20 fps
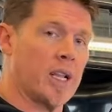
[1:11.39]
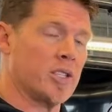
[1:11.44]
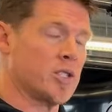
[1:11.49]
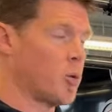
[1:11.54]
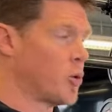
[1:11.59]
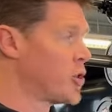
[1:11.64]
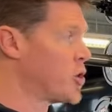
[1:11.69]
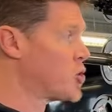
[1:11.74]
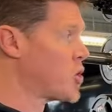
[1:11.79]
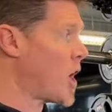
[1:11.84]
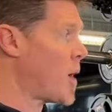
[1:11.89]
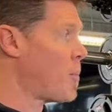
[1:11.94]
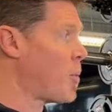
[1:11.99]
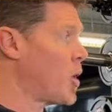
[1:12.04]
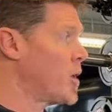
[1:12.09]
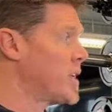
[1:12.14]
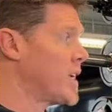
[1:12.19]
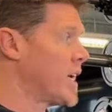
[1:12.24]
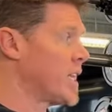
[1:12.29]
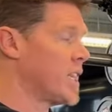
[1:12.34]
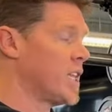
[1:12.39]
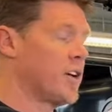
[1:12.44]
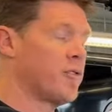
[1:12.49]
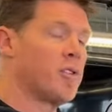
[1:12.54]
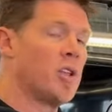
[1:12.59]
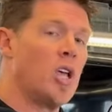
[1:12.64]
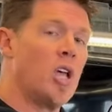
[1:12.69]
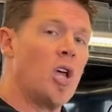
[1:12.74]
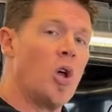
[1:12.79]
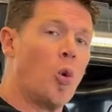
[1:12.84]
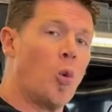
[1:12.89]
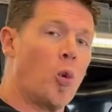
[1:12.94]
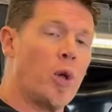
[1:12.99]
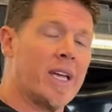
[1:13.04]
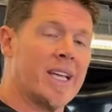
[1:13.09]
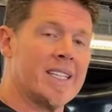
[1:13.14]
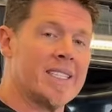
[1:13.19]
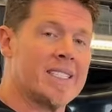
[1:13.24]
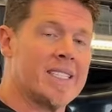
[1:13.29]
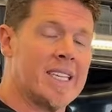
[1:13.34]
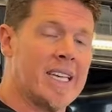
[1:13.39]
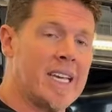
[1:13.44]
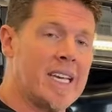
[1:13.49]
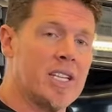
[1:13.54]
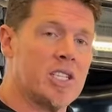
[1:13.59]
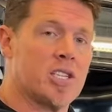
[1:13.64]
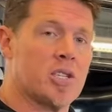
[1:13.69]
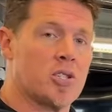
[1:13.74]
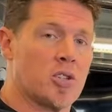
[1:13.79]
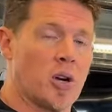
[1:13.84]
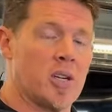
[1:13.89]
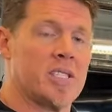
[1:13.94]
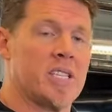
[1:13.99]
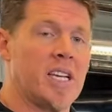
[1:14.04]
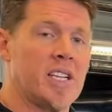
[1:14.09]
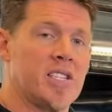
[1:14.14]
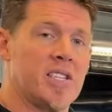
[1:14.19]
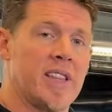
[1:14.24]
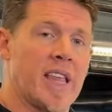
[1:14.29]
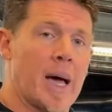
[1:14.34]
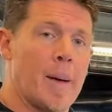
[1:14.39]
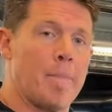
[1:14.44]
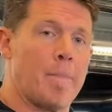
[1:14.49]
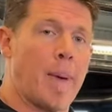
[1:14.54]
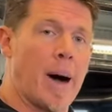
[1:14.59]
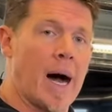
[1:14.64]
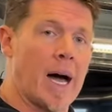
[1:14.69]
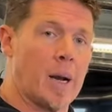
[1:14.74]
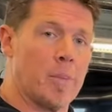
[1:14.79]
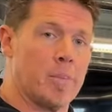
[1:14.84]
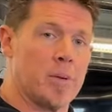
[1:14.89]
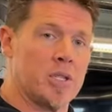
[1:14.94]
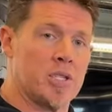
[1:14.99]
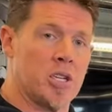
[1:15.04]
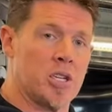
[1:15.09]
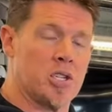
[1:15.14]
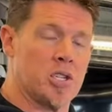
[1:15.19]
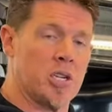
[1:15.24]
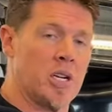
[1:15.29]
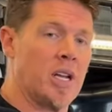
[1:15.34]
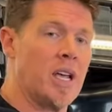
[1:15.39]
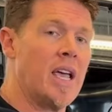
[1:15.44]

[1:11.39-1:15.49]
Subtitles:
So with the trap bar deadlift, we can start teaching that bottom position,